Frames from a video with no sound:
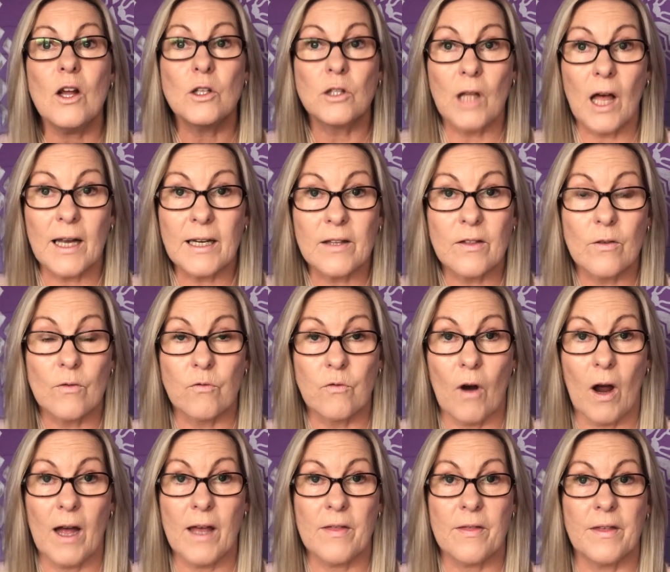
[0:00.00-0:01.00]
like the
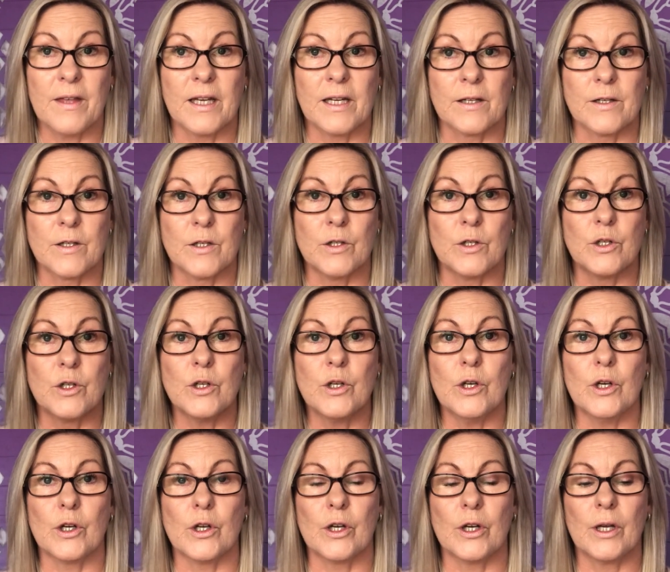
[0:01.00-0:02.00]
right thing to
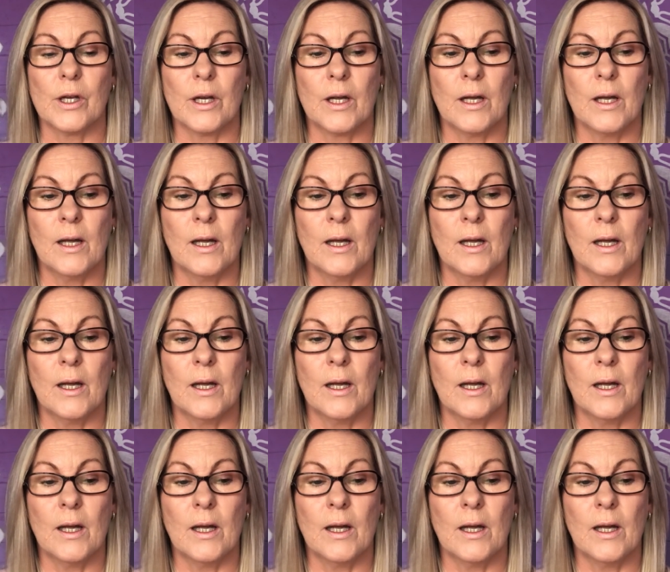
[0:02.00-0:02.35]
do,